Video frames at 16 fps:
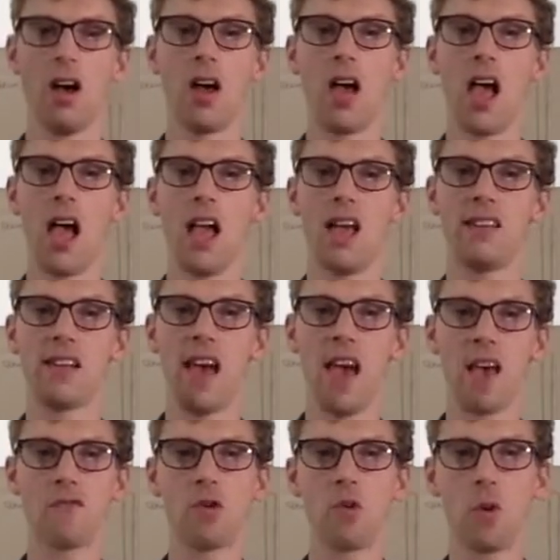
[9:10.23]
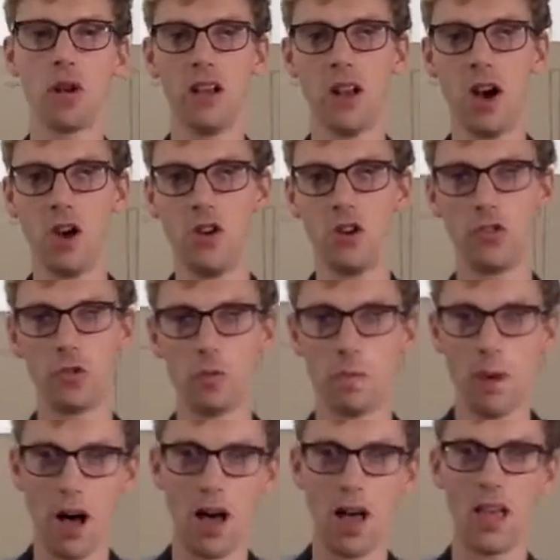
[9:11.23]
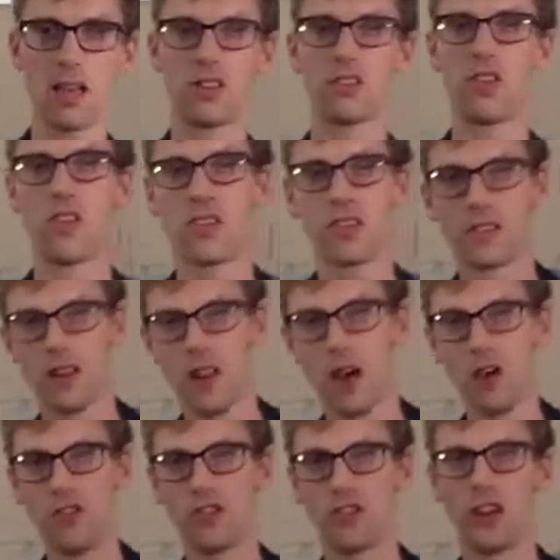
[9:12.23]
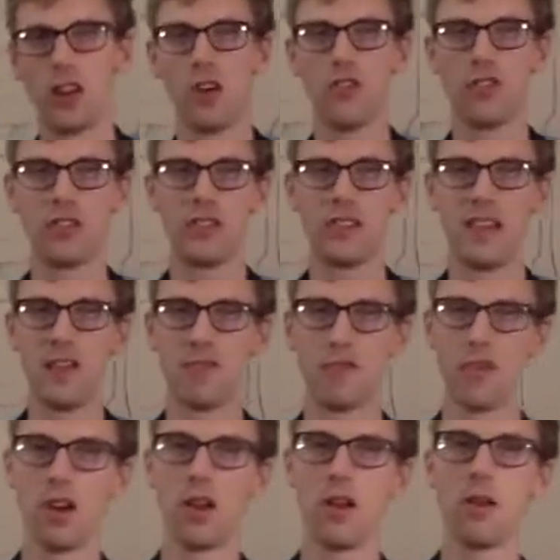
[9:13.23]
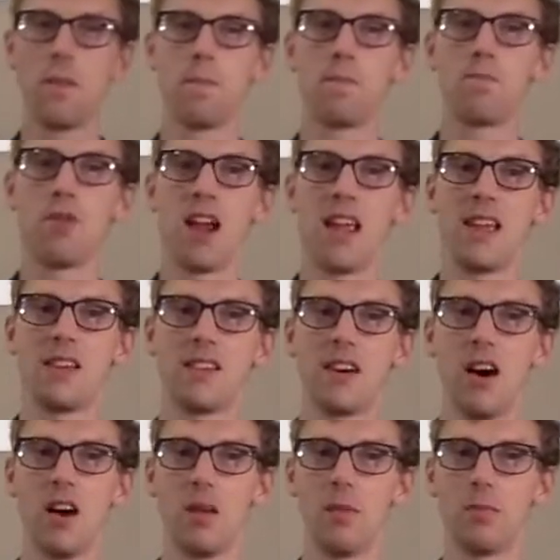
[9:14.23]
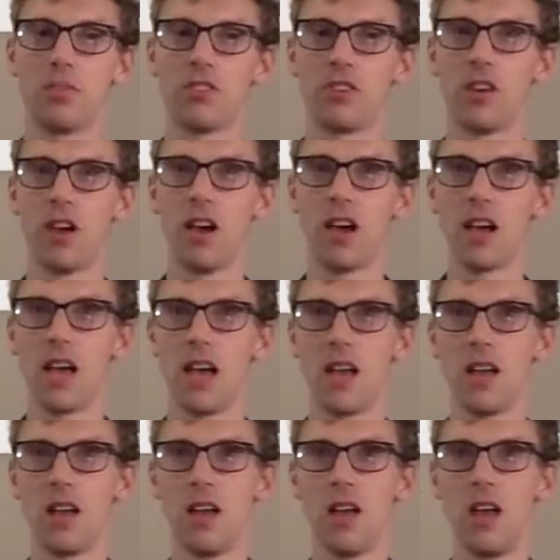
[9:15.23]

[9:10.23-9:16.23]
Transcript: is everyone knows with bikes that there's loads and loads of different brake types, okay?